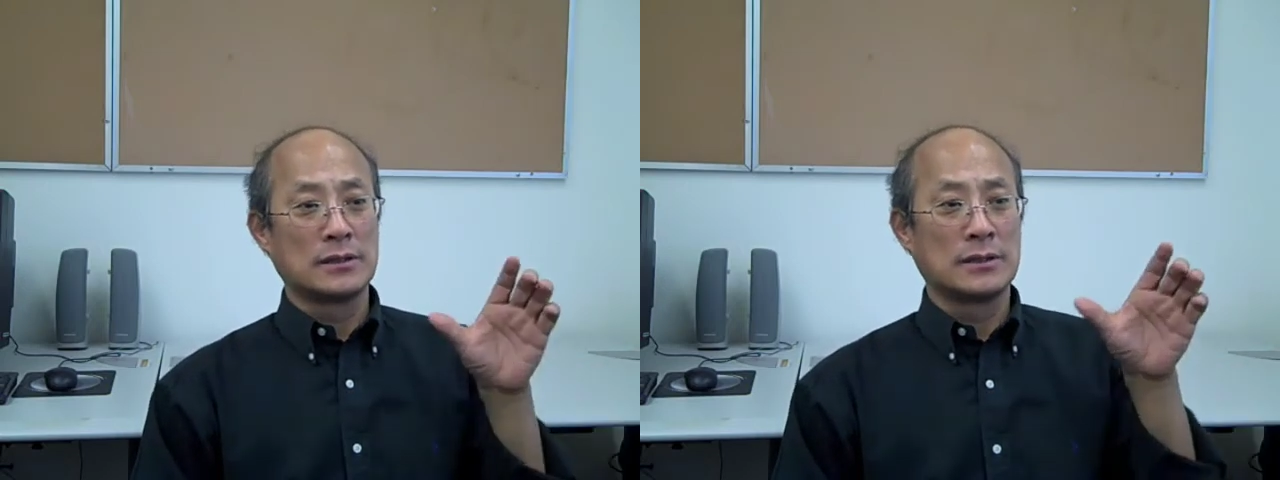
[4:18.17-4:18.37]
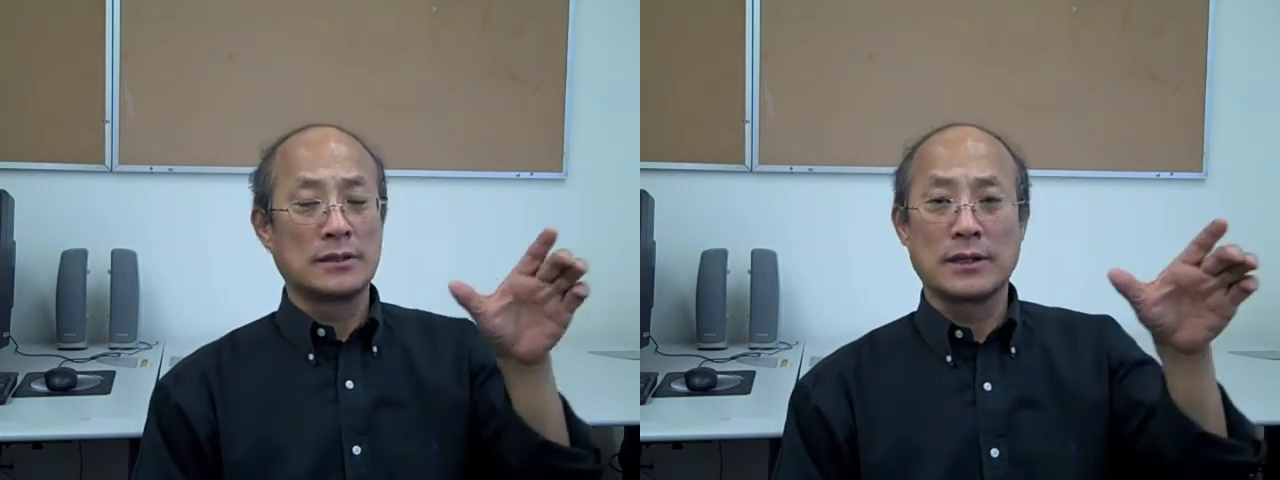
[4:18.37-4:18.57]

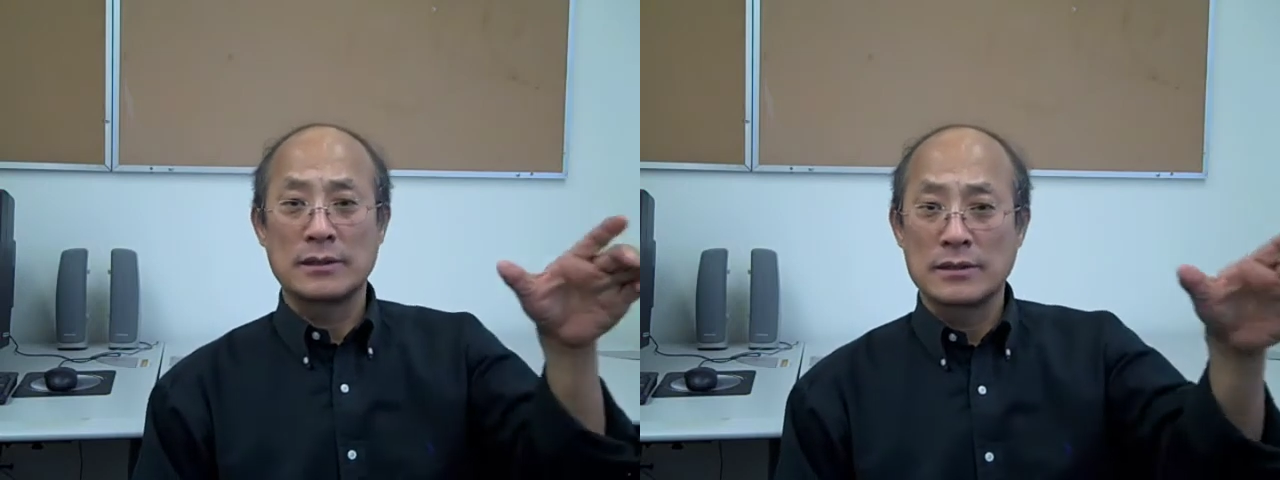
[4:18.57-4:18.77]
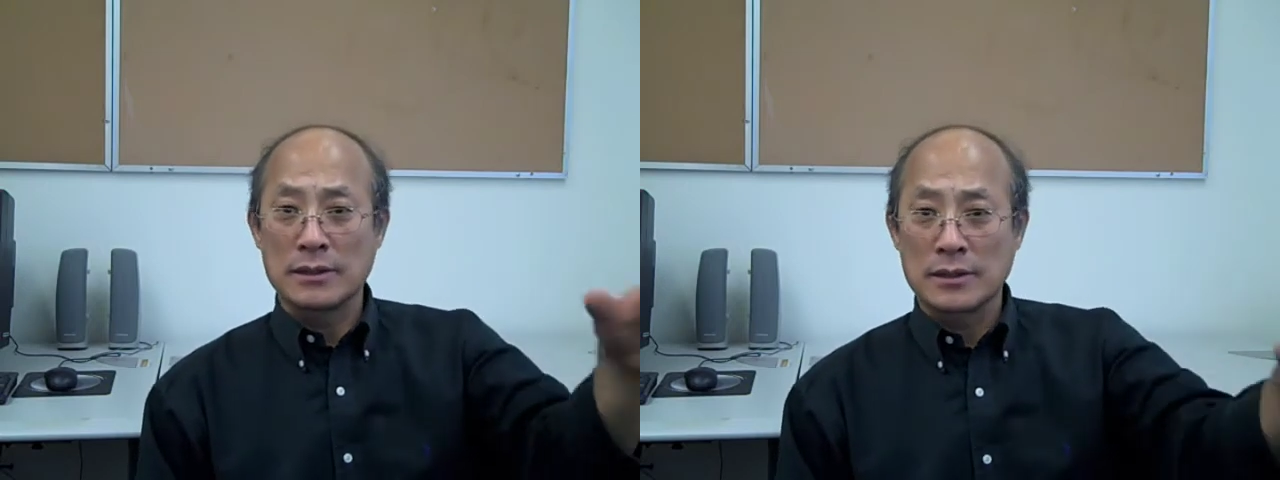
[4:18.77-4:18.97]

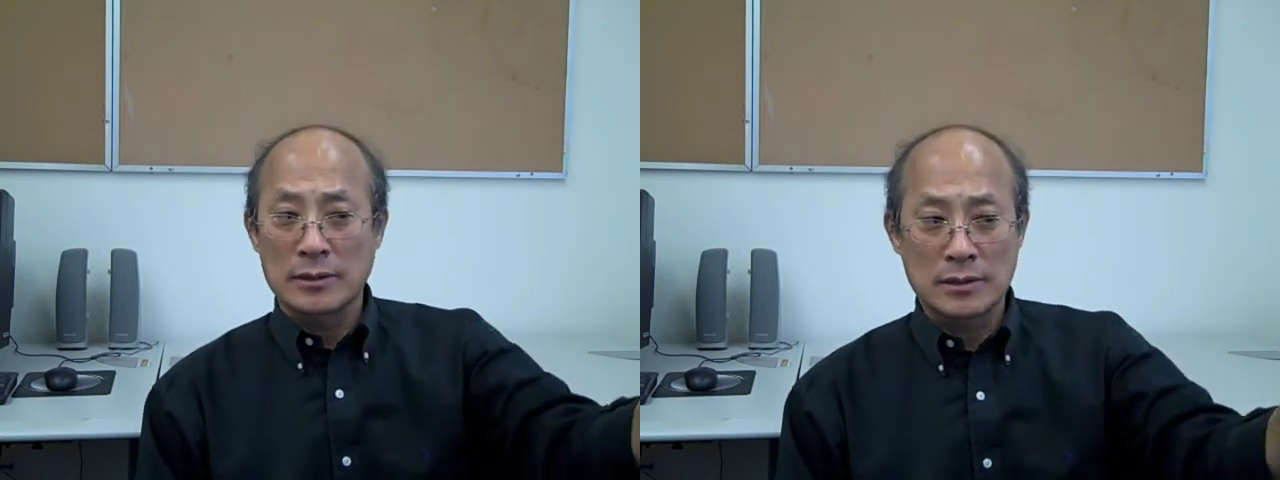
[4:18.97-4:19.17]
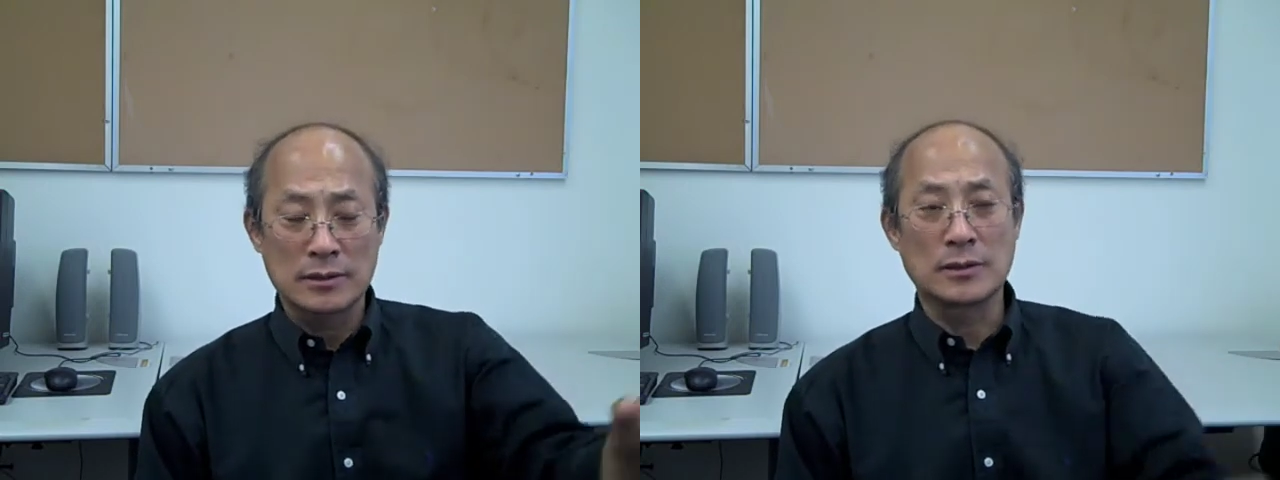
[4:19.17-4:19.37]
that
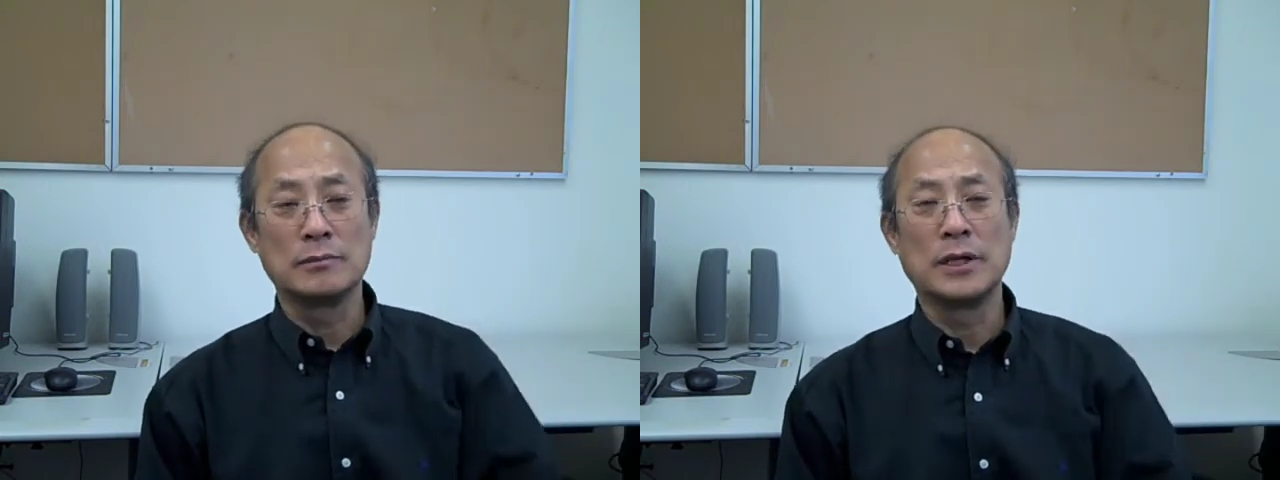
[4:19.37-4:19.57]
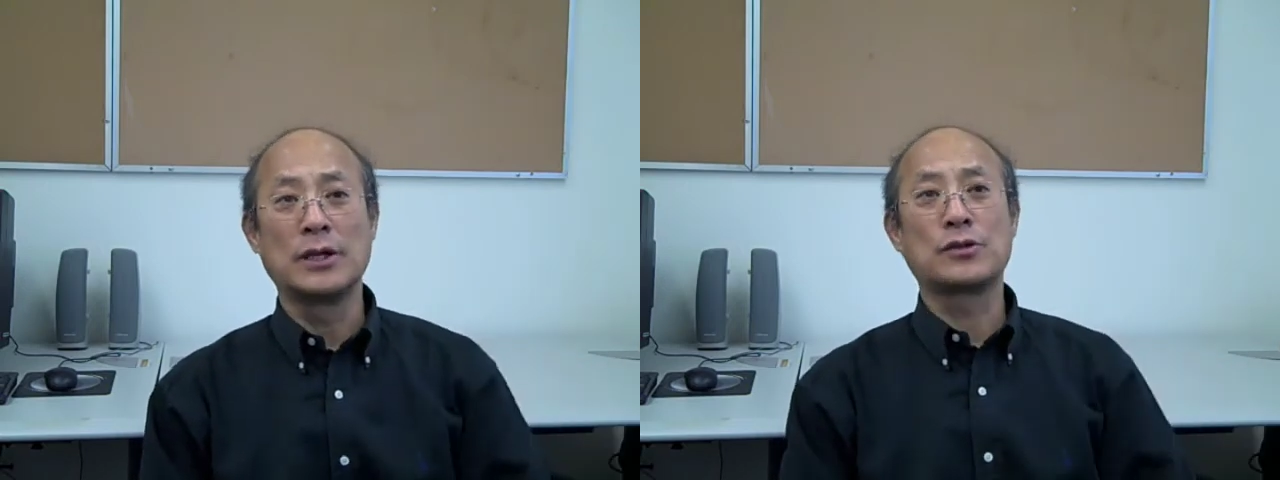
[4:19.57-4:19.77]
the,
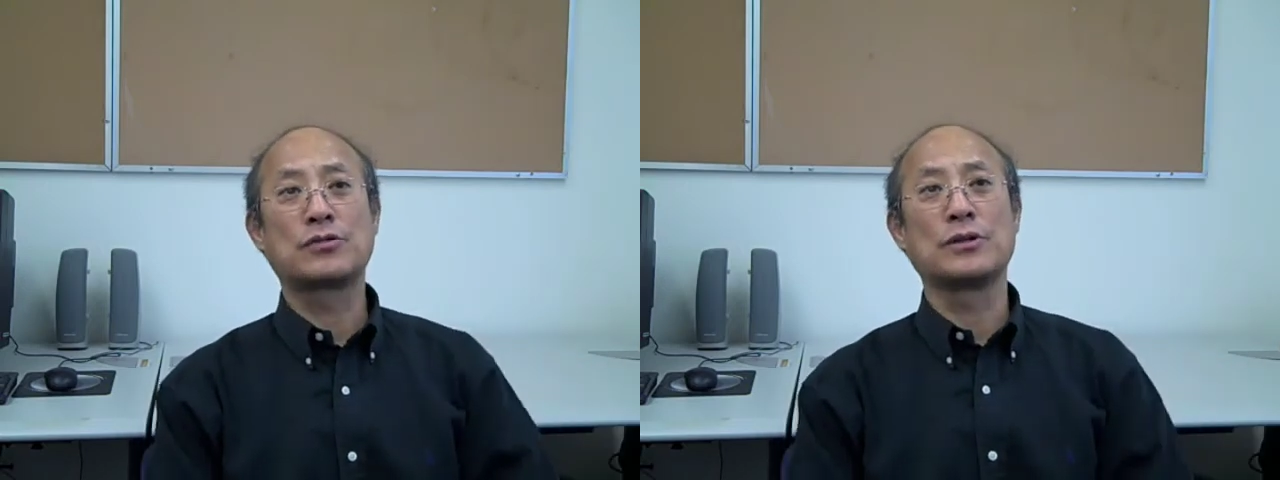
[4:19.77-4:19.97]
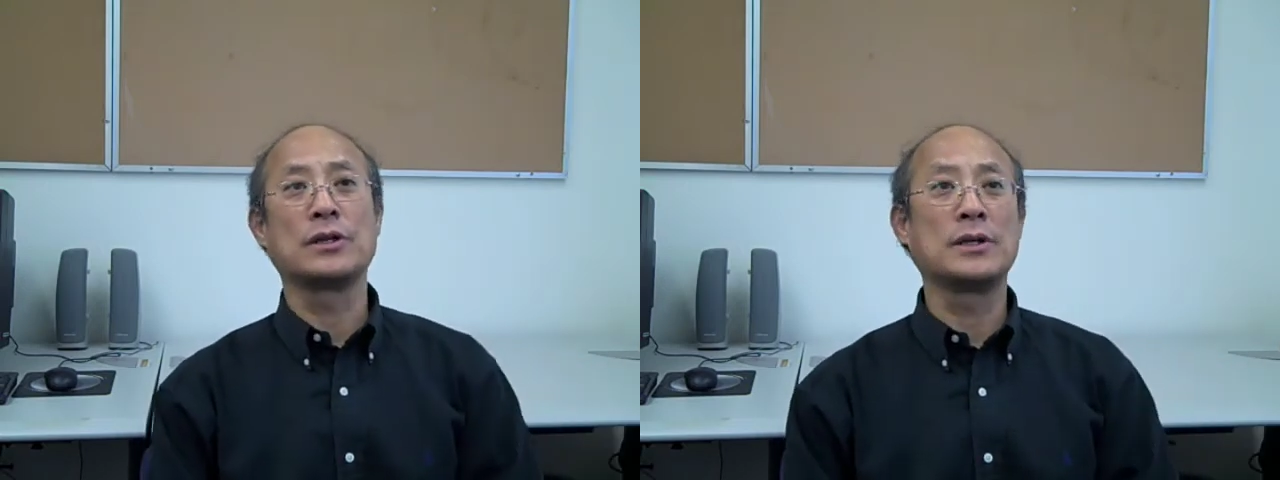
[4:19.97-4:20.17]
the
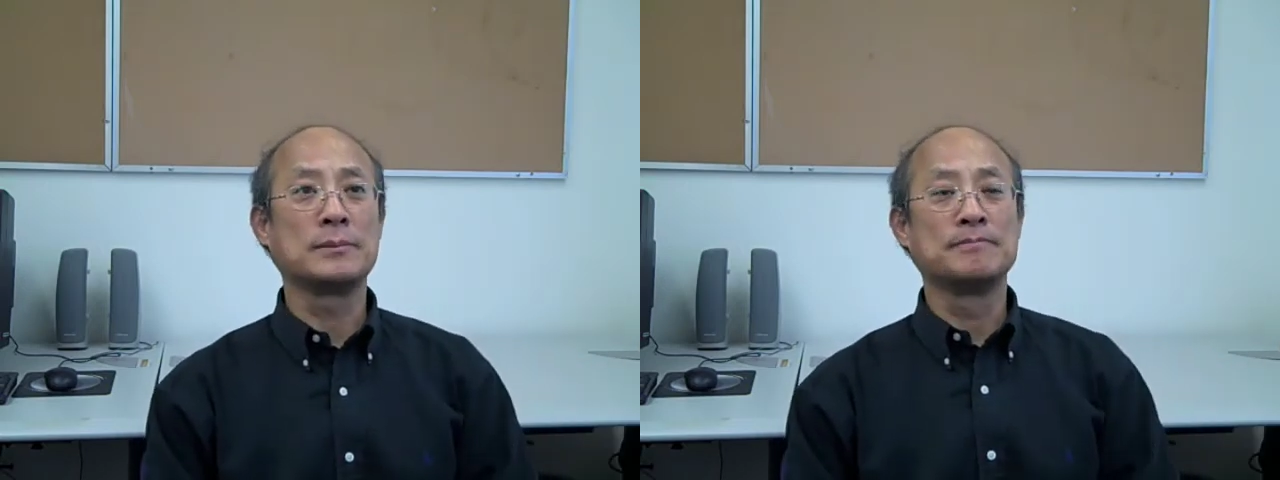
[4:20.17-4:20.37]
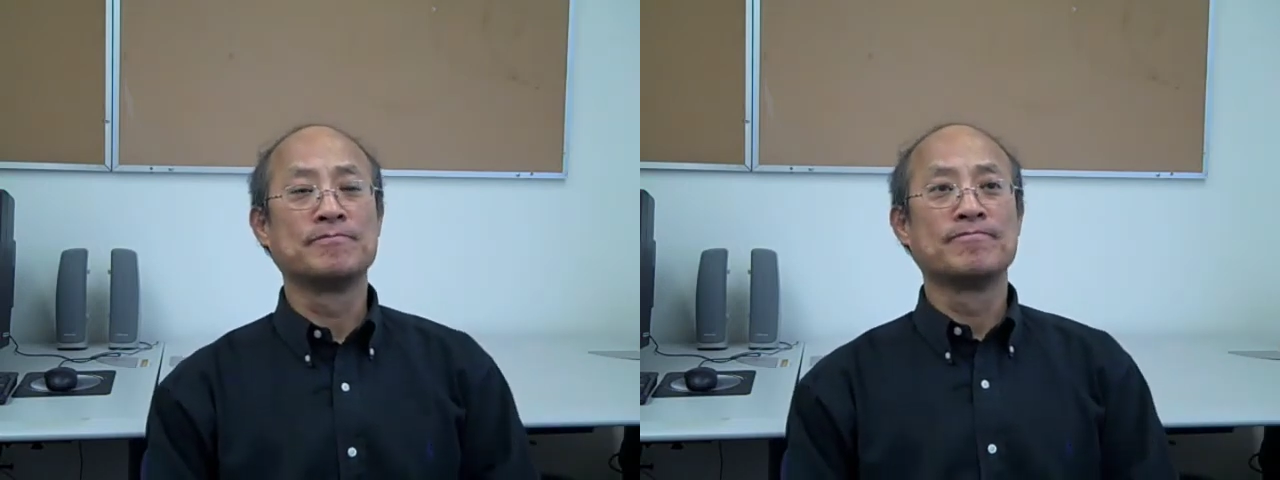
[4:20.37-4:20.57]
military